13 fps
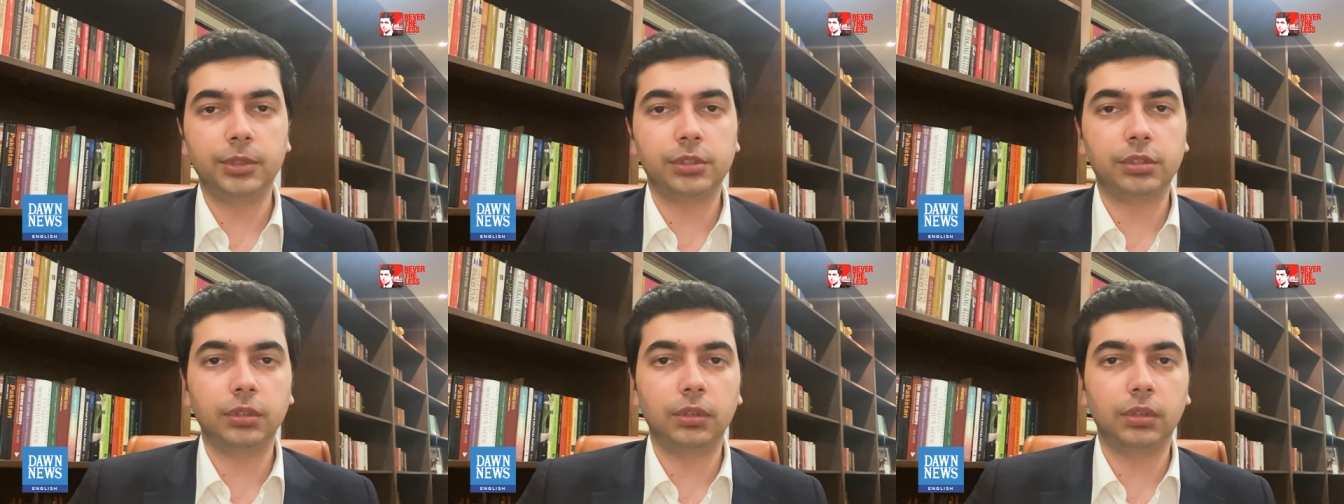
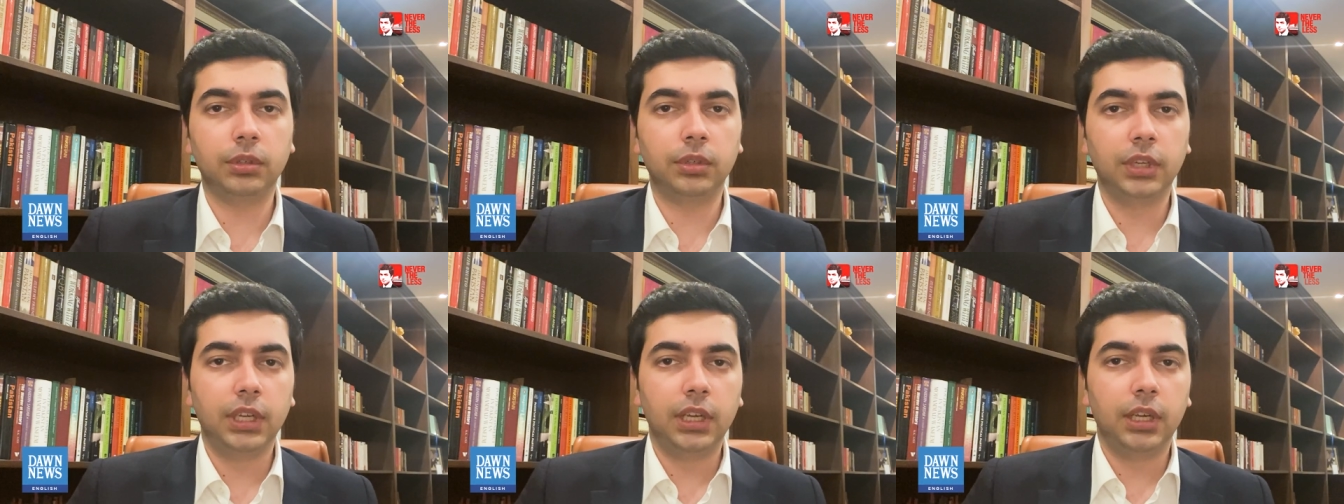
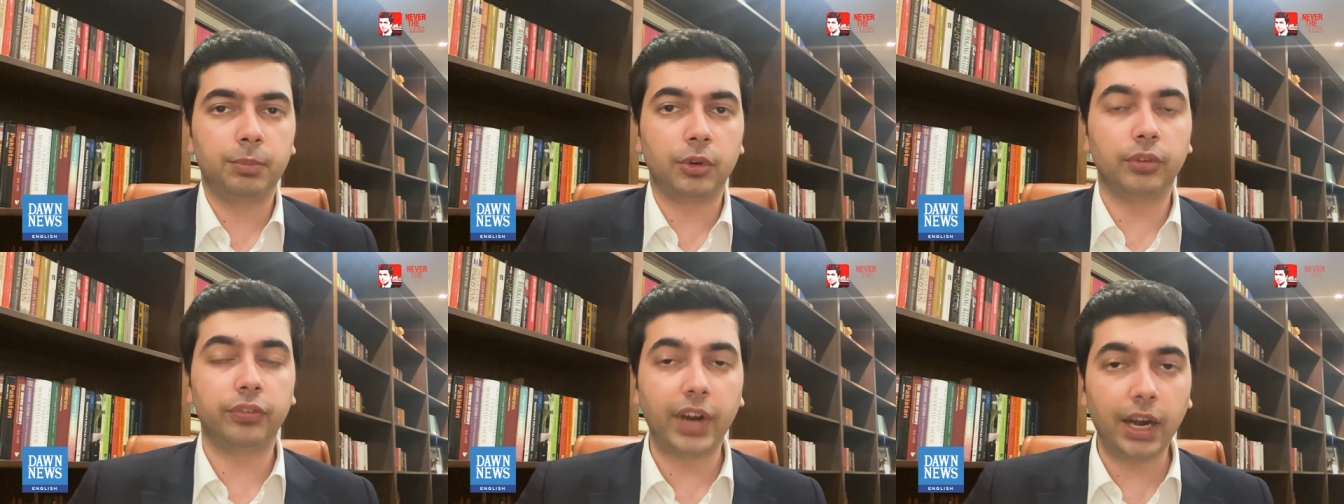so
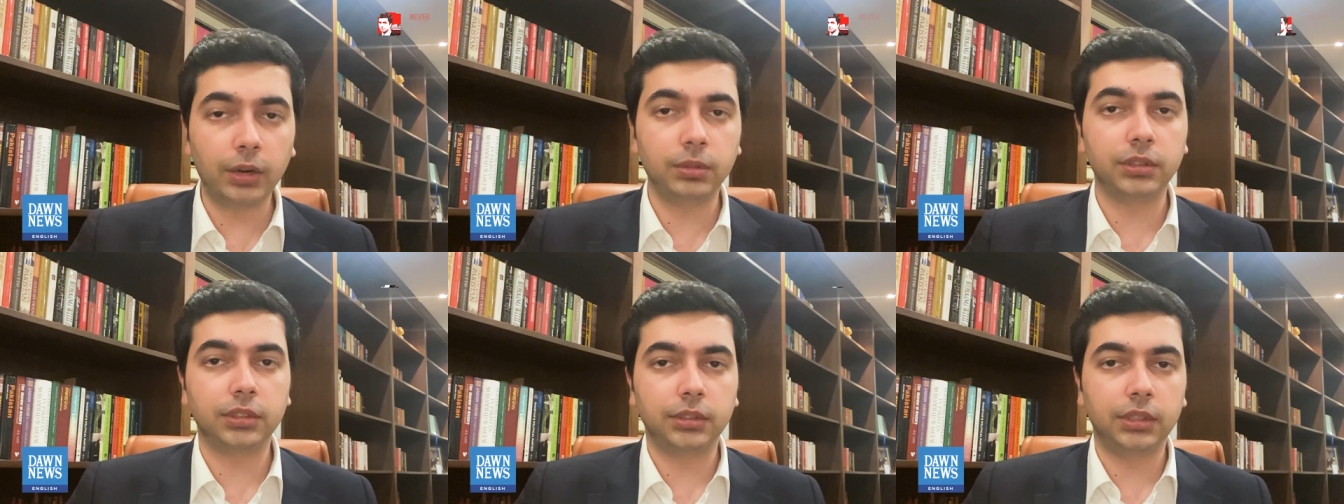
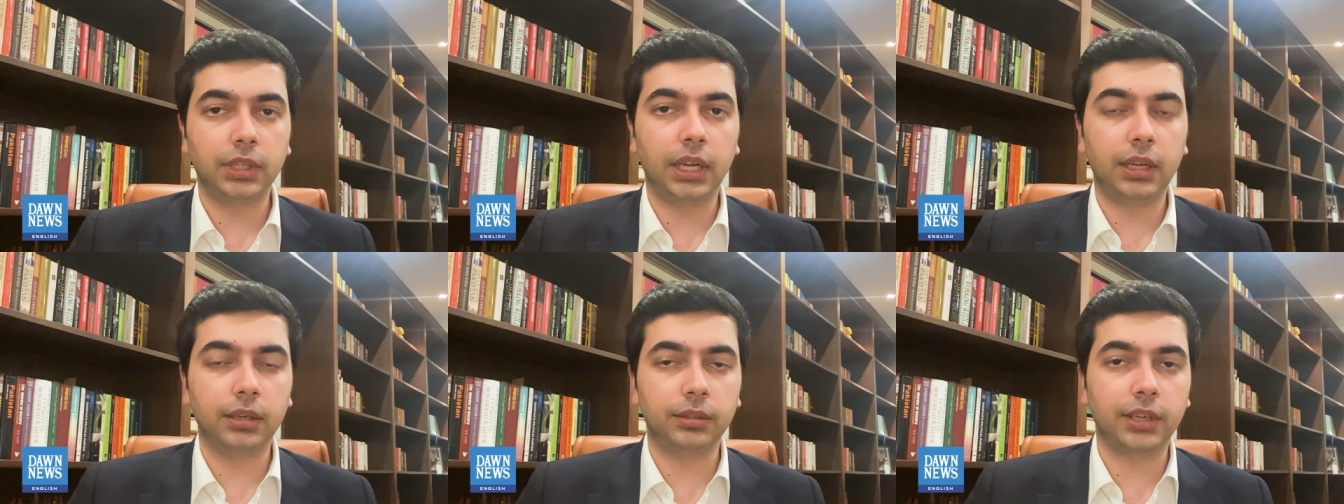profound
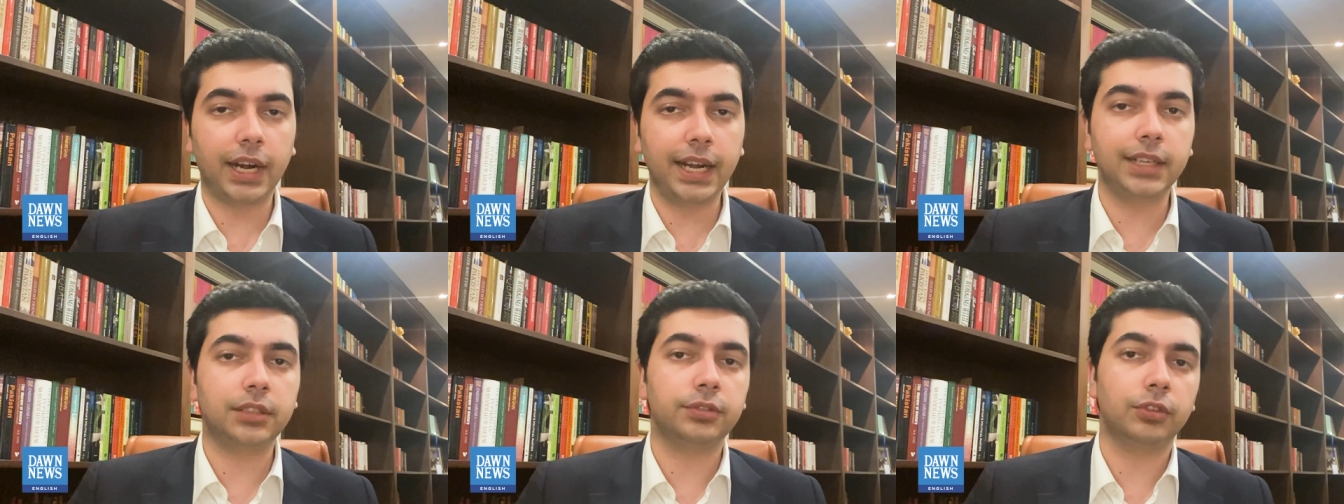
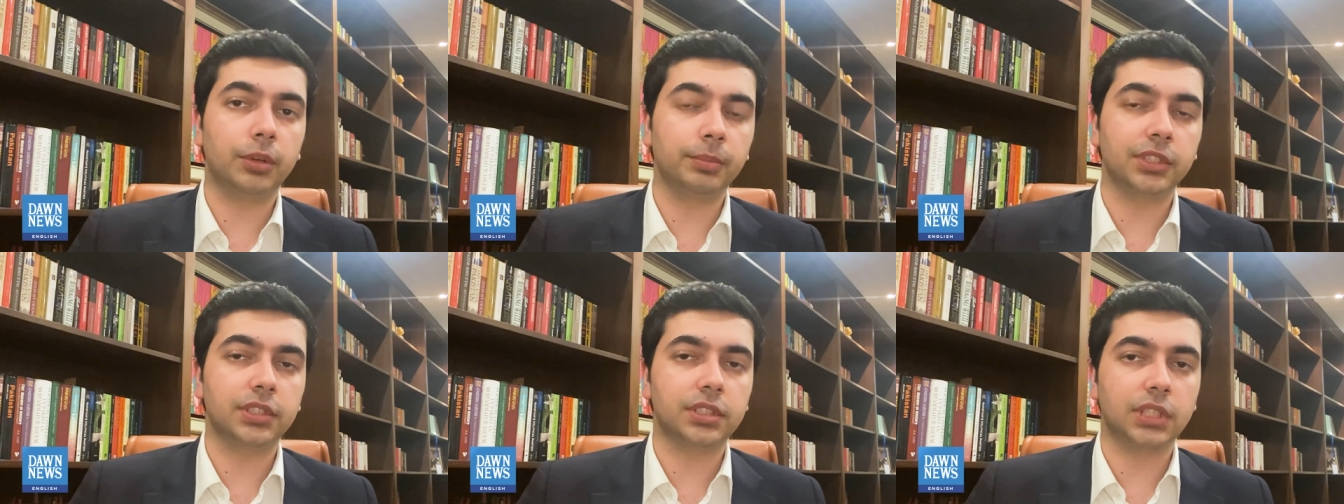right
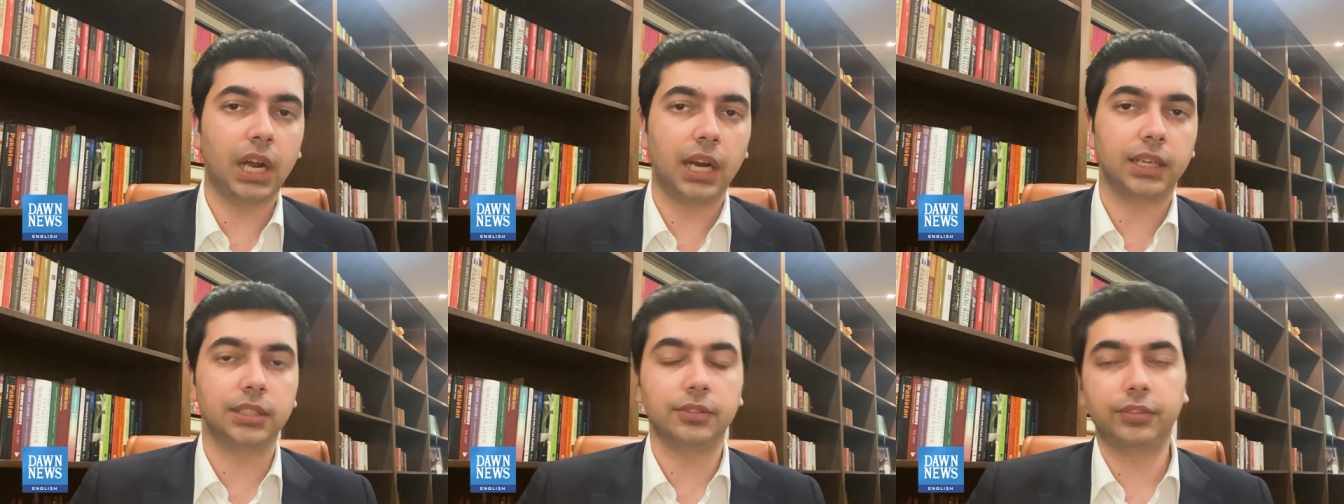from the
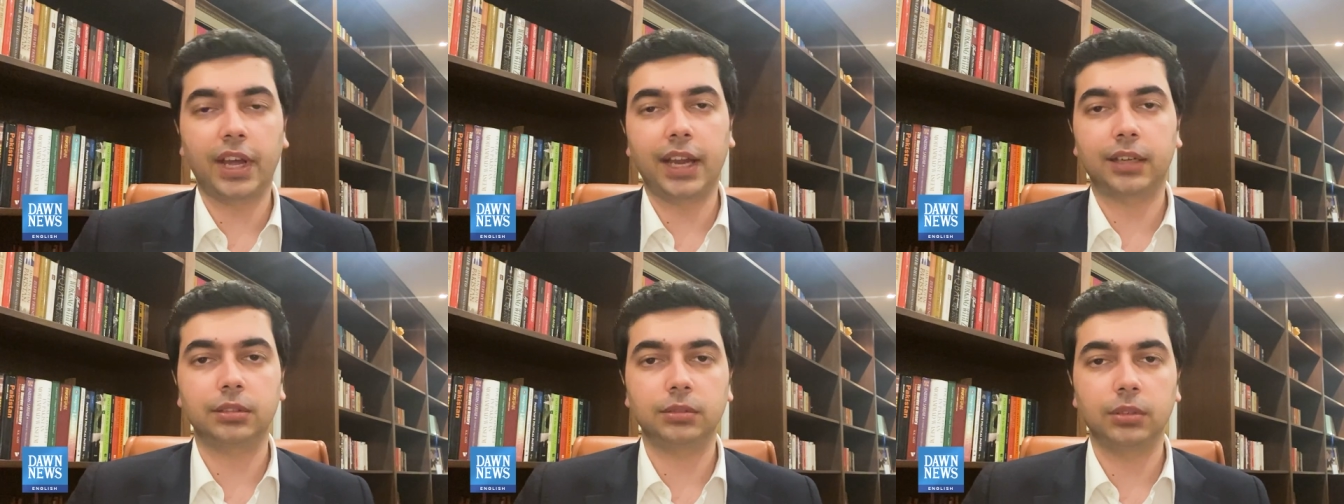start. In
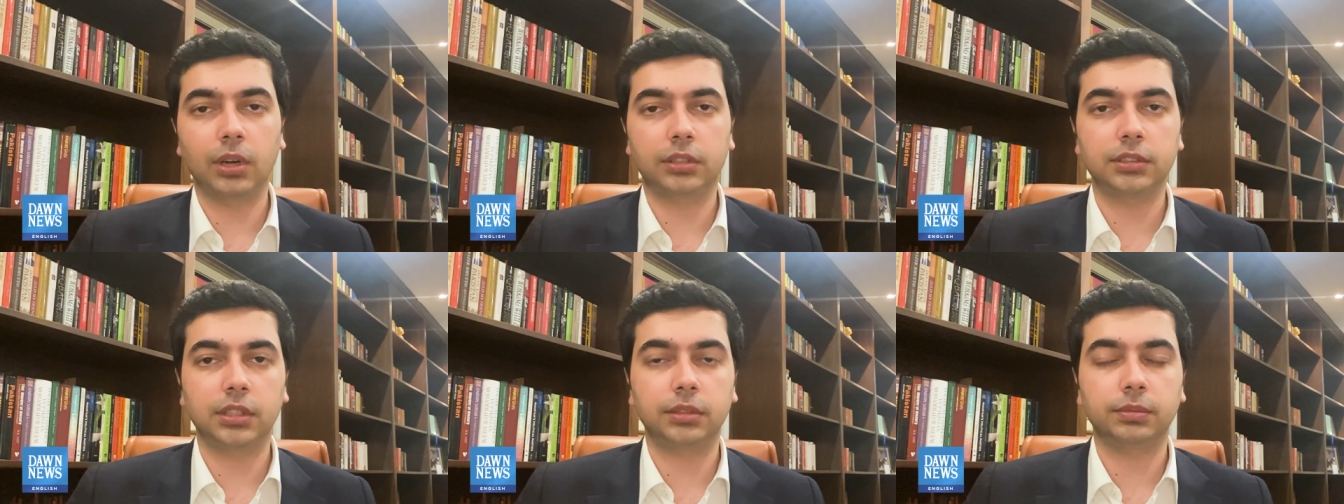fact, Dr.